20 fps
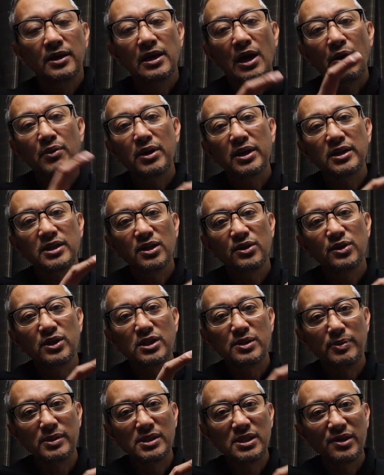Now I want to tell you
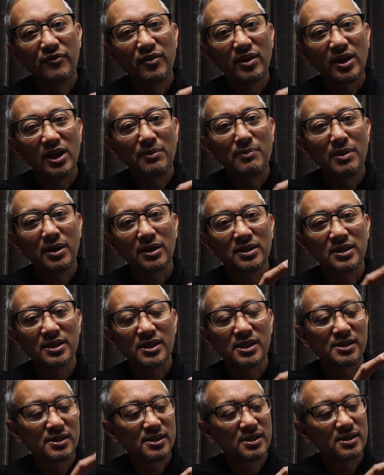specifically about
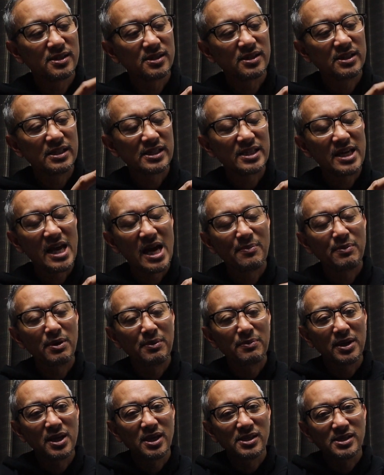this this camera
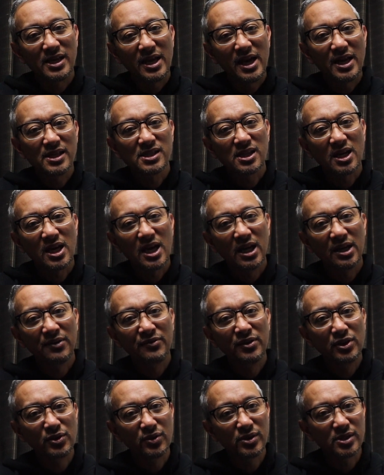because it has a kind of
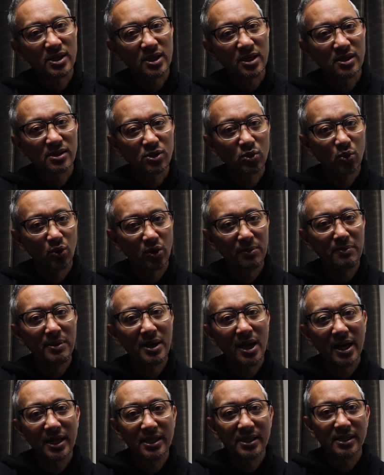interesting story
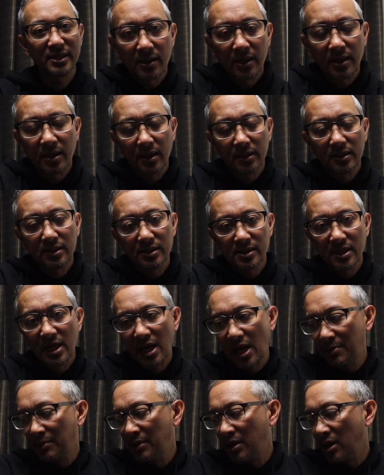behind it. I got this
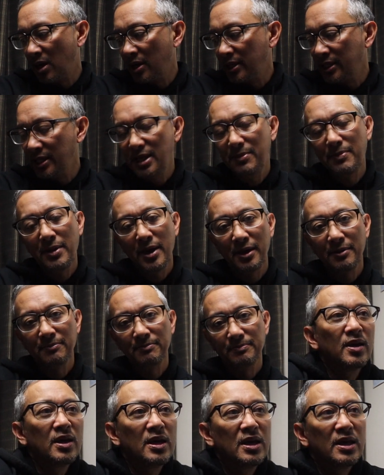camera on eBay.
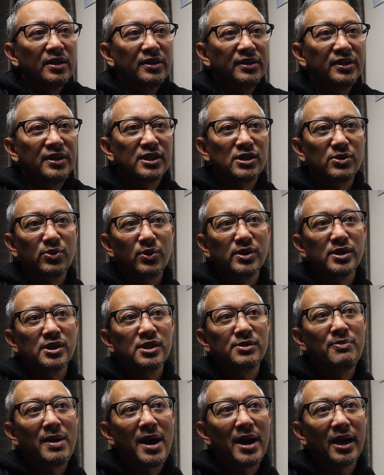This
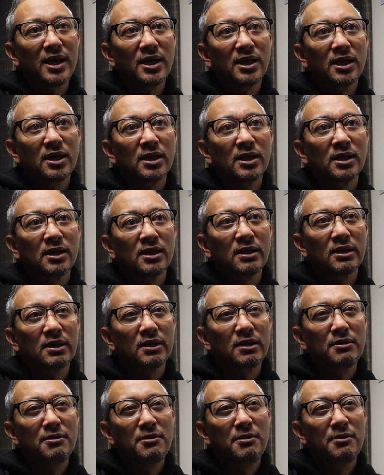was back in
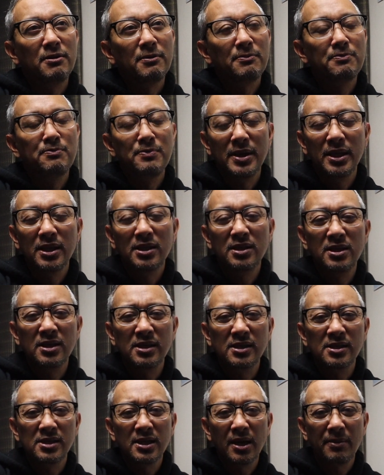
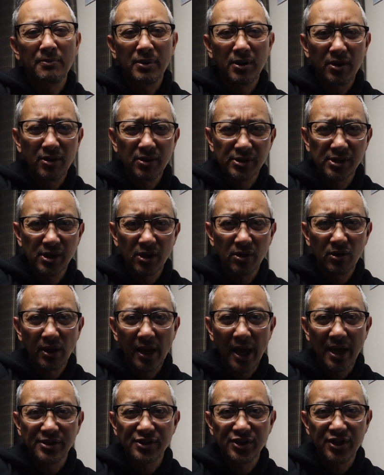mid-December or so
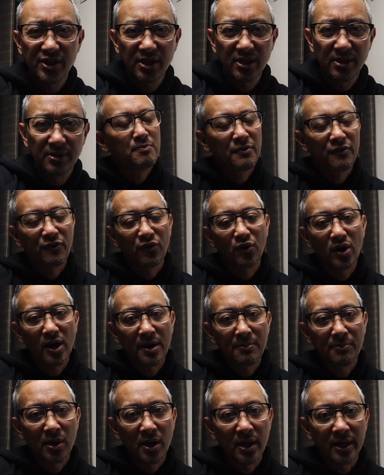last year. Before
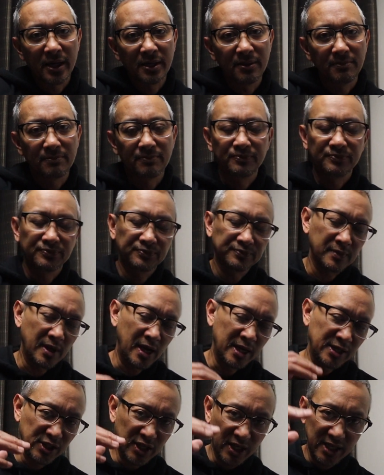I bought it,
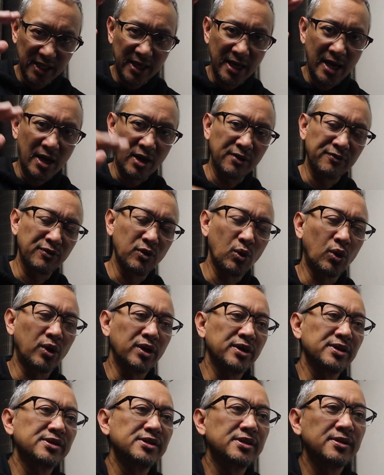I checked it out of
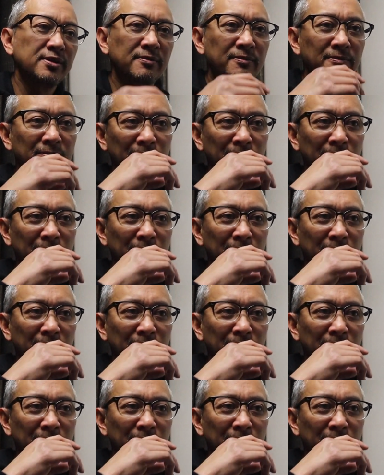course